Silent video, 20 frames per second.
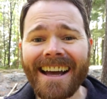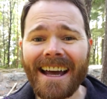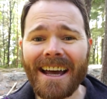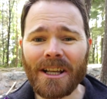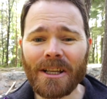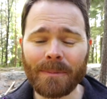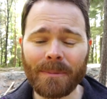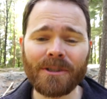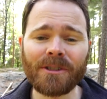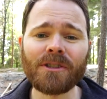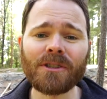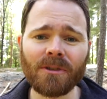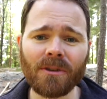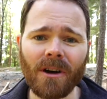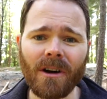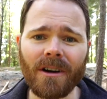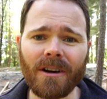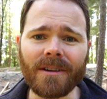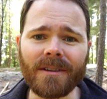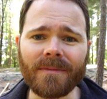It's been
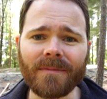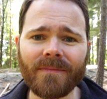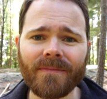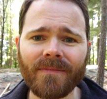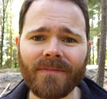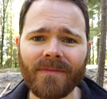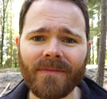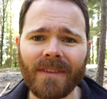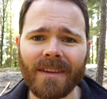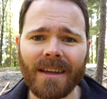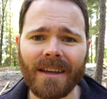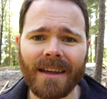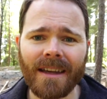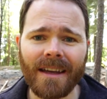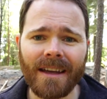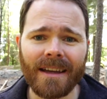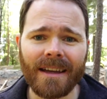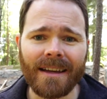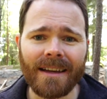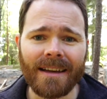strong.
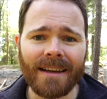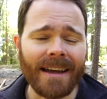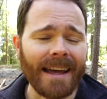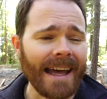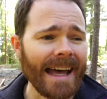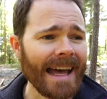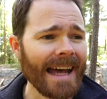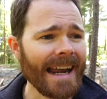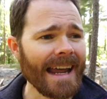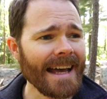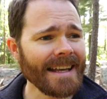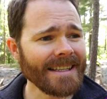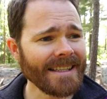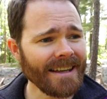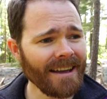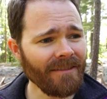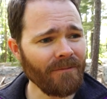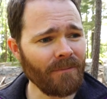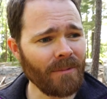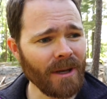And as
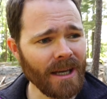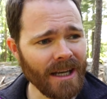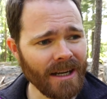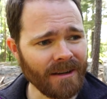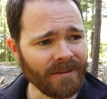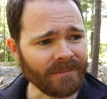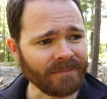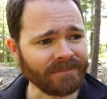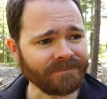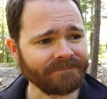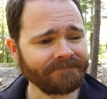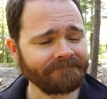I've been